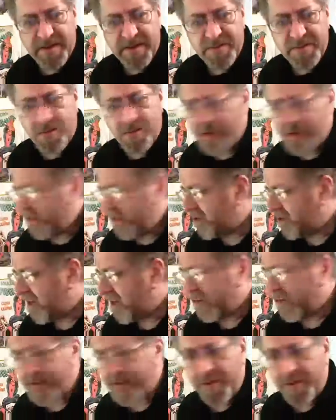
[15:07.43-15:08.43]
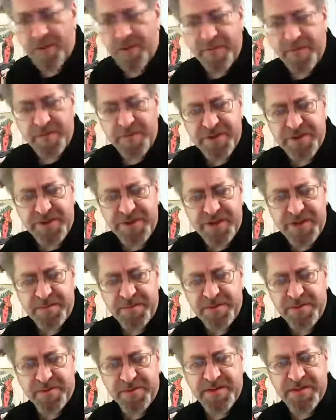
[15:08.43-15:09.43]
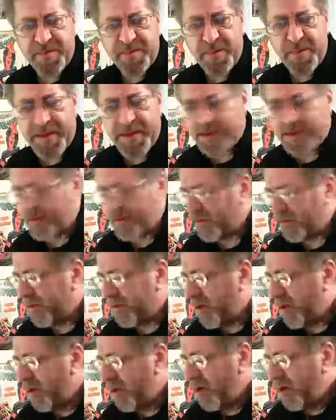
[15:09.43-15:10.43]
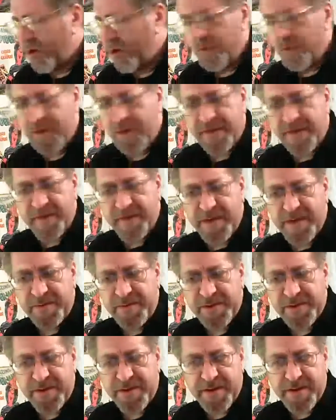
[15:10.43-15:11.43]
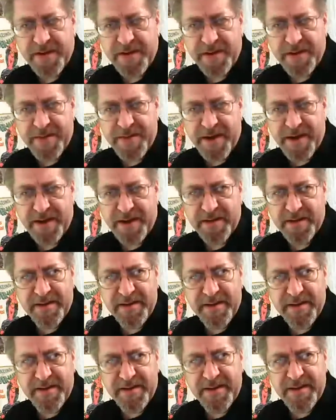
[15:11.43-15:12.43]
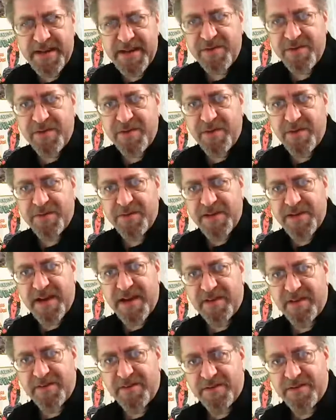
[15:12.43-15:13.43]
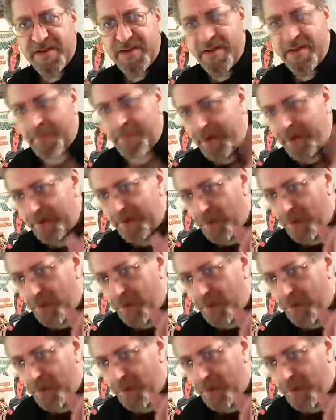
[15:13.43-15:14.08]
one of the channels, I don't know if it was Jim's or Simpleman's or whatever, he was talking about it. Each of those characters had appeared